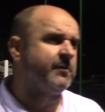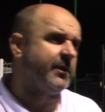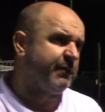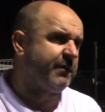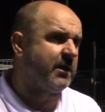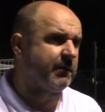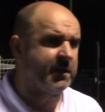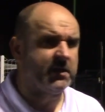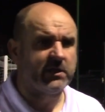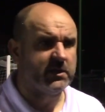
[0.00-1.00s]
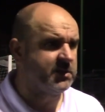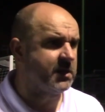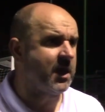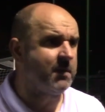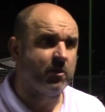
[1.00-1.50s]
in the final third. DJ
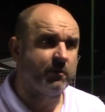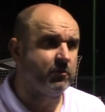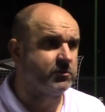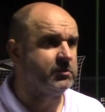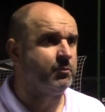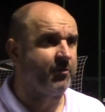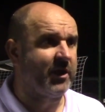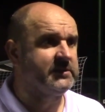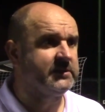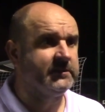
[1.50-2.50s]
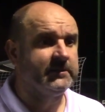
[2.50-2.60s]
came on, I thought he looked bright.